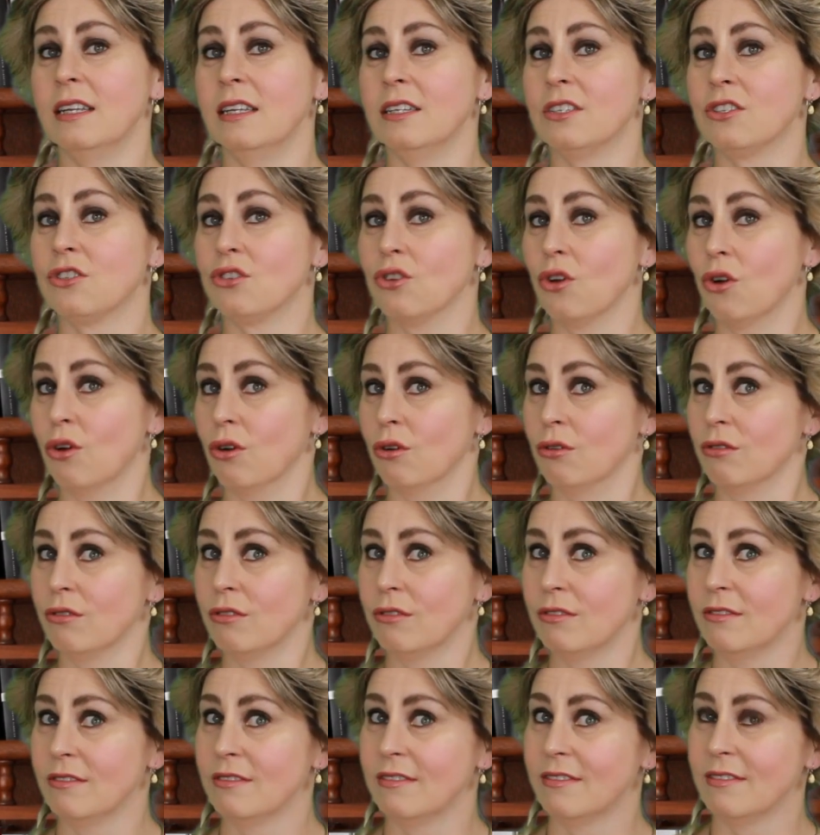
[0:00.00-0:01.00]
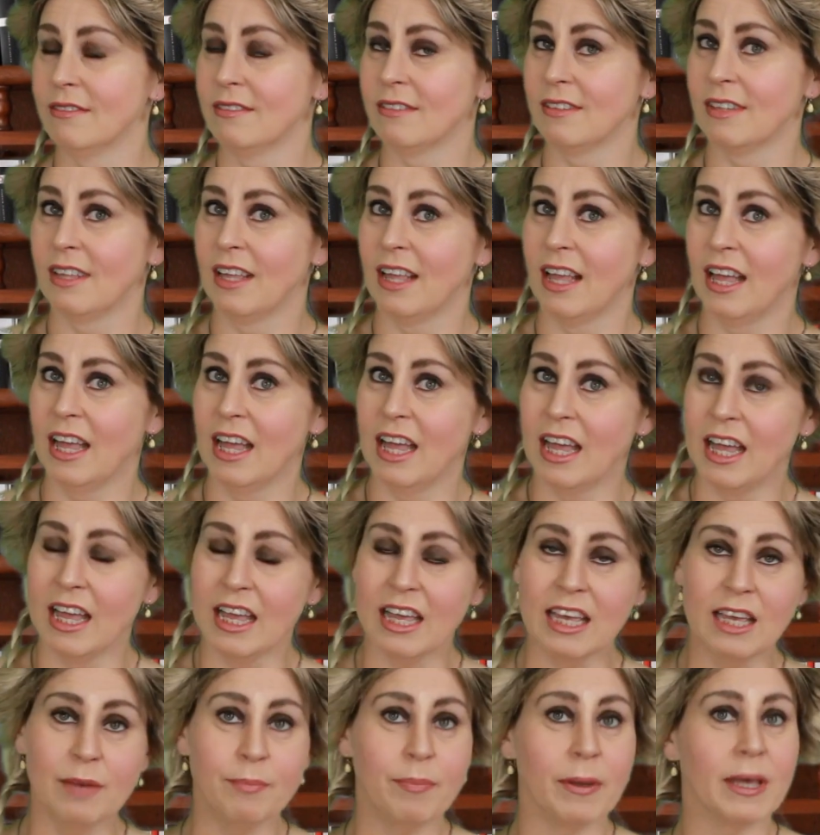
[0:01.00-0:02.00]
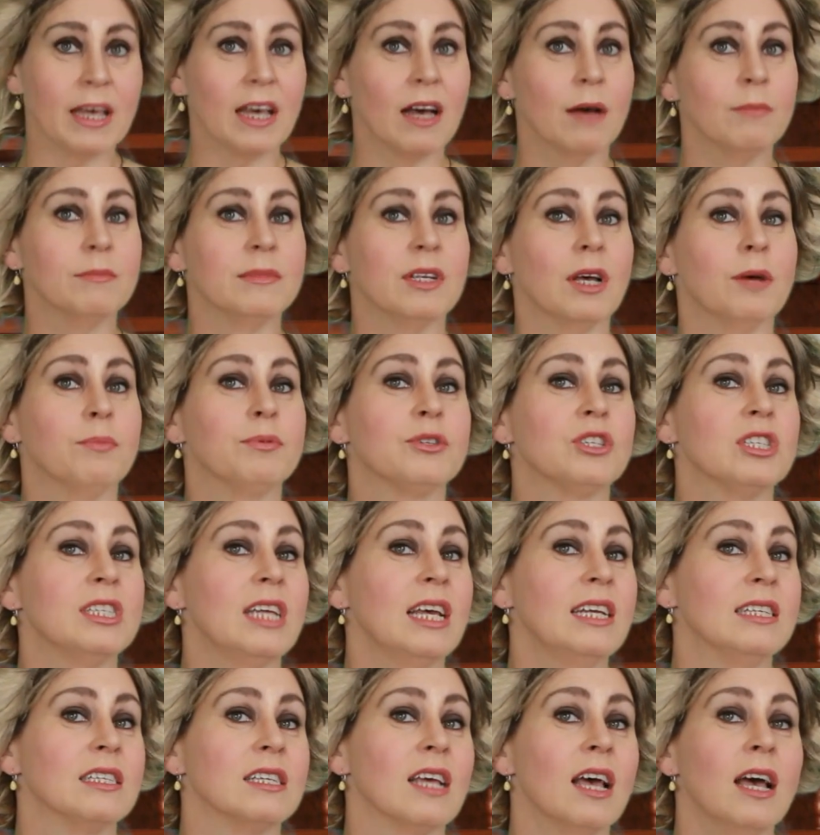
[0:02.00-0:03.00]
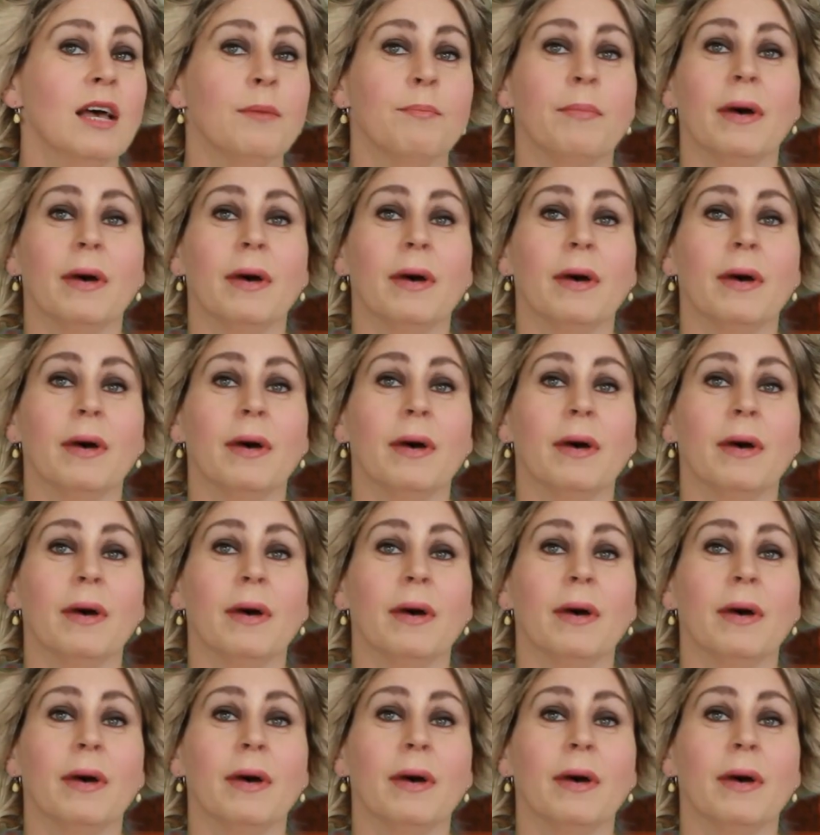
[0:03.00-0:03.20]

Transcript: So he becomes obsessed,